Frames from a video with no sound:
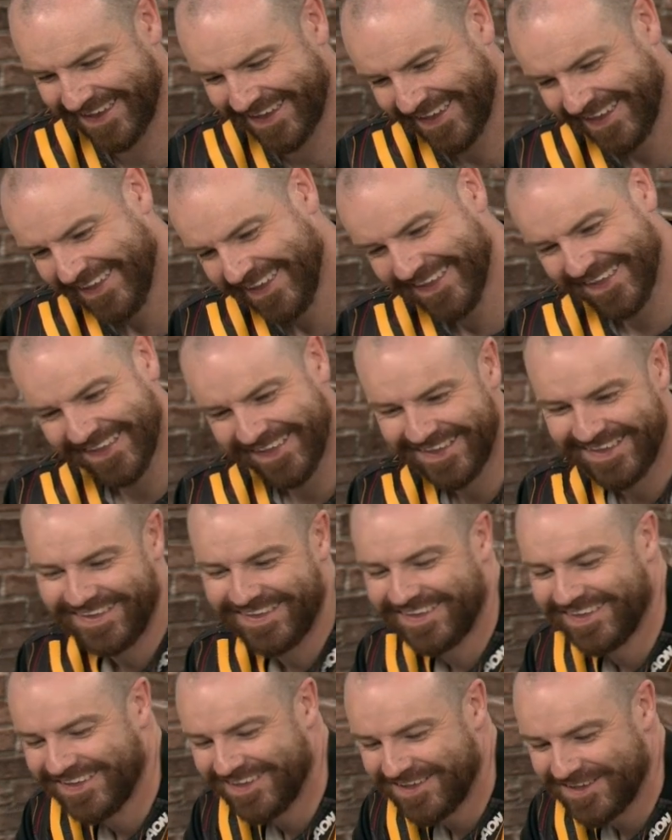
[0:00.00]

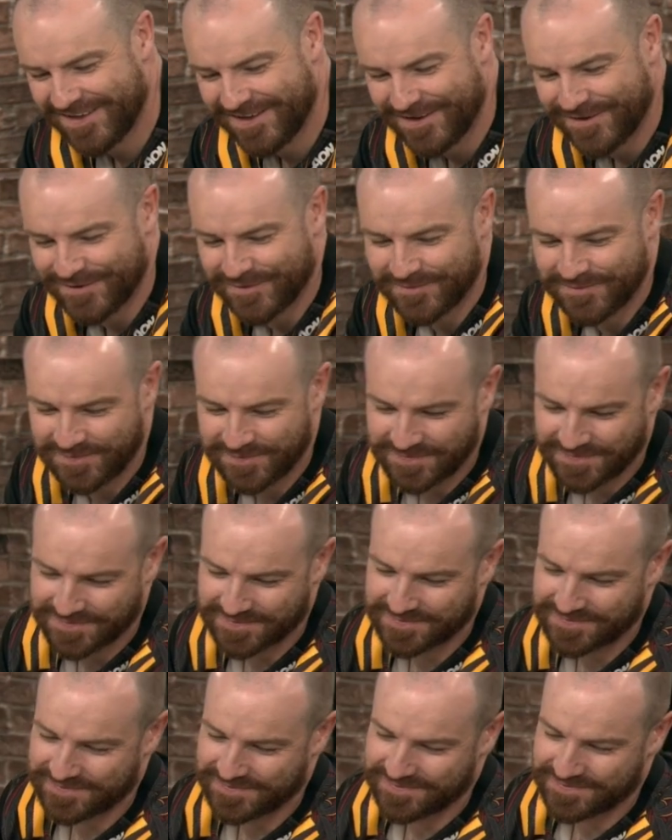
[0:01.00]

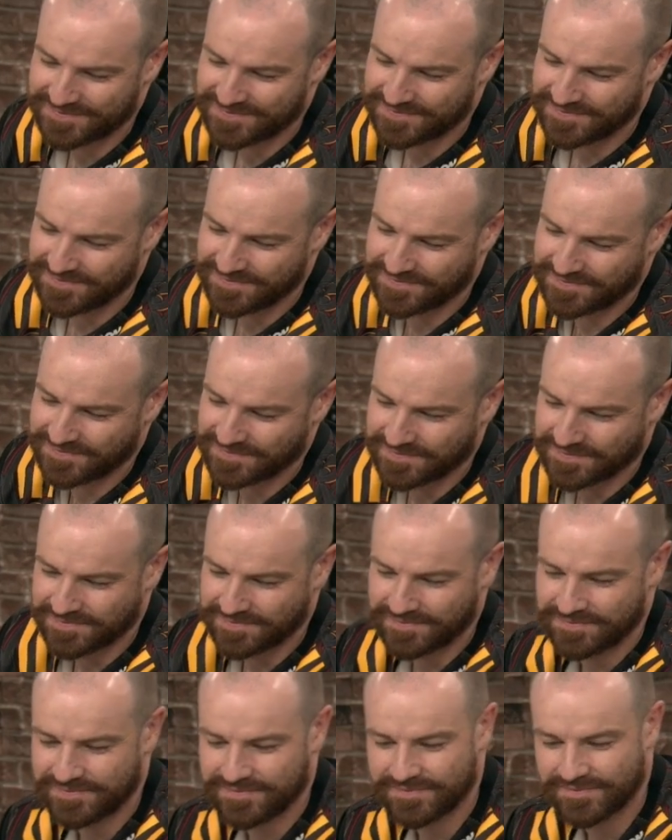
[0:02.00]

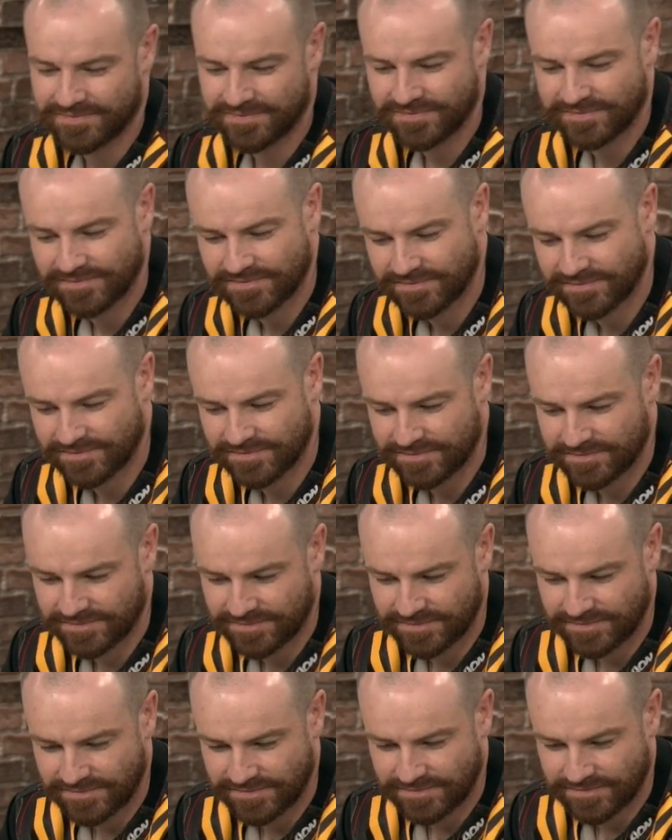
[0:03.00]

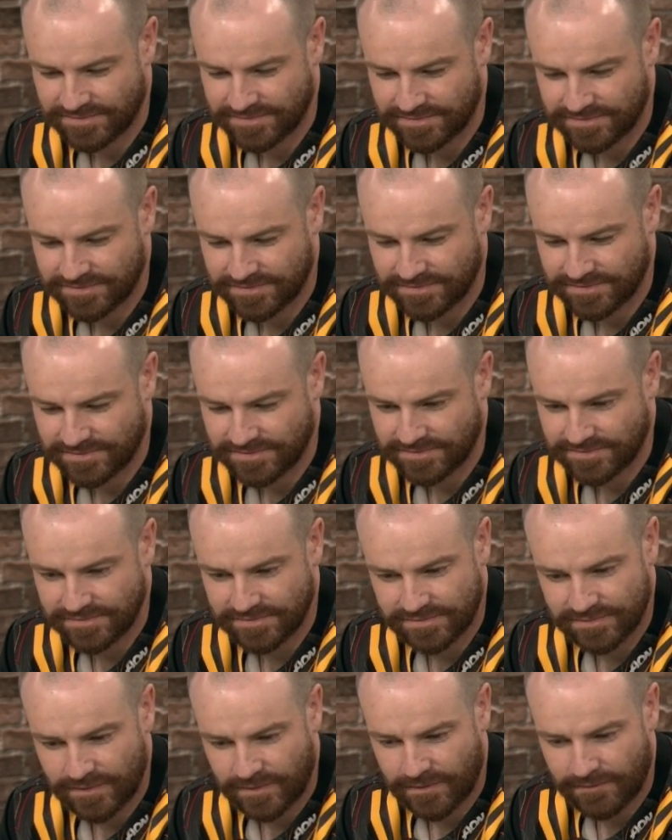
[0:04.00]

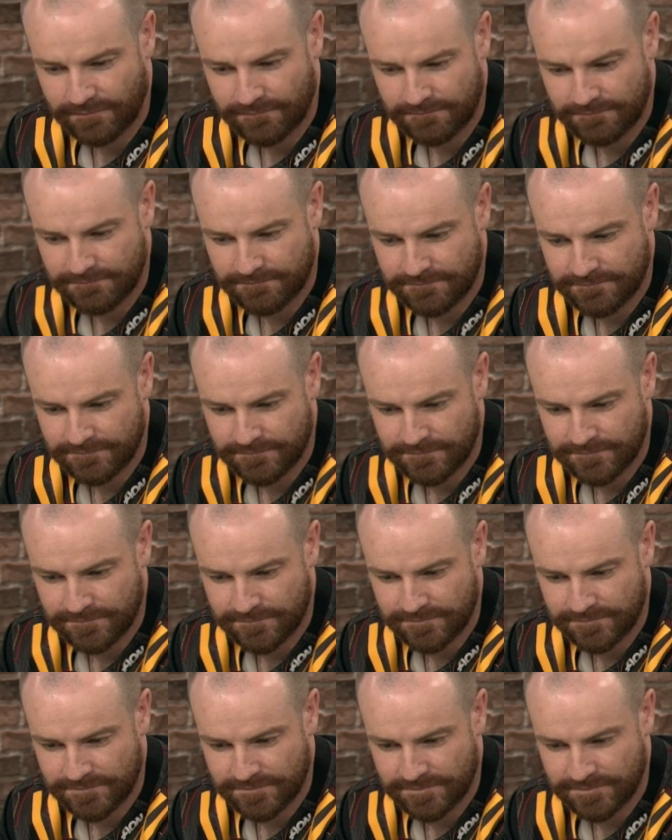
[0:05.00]

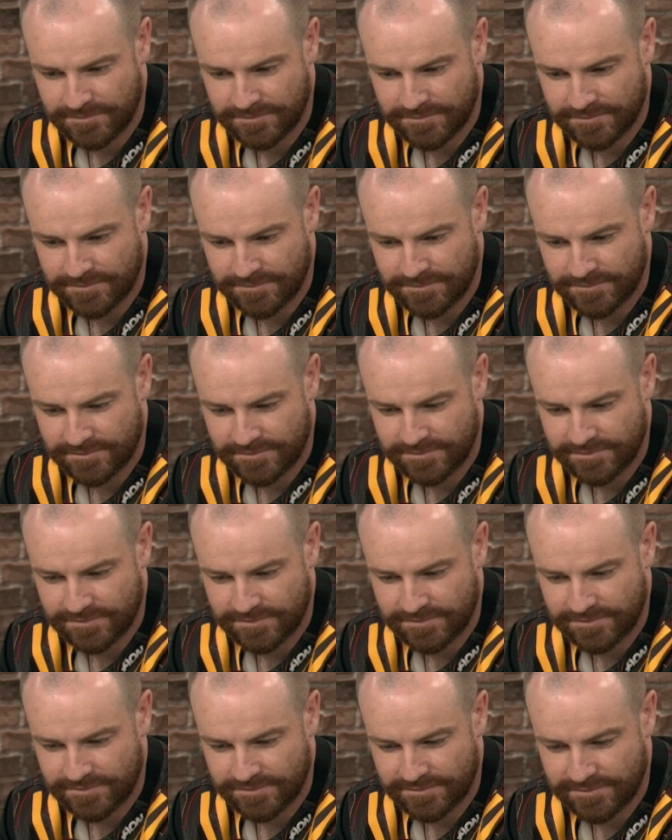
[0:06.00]

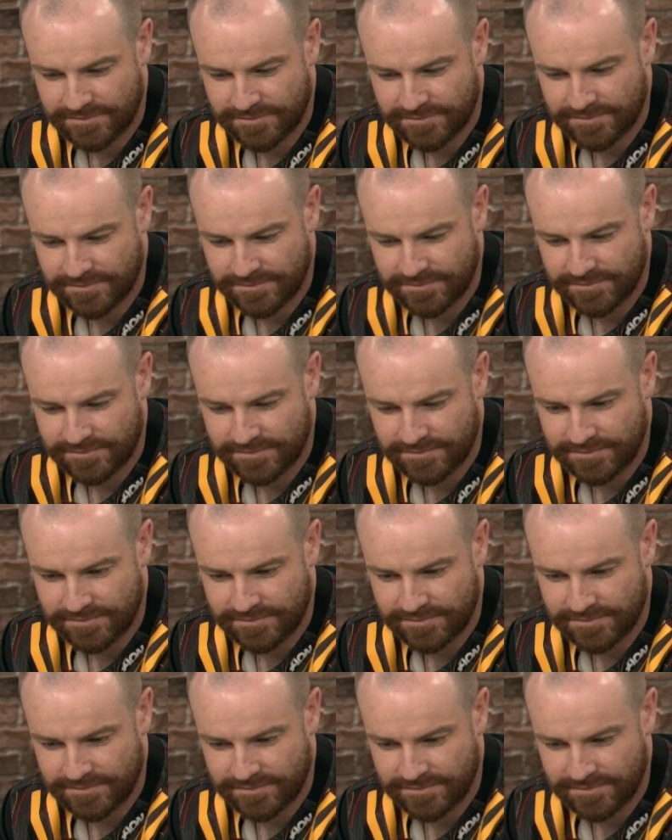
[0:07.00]
(not speaking)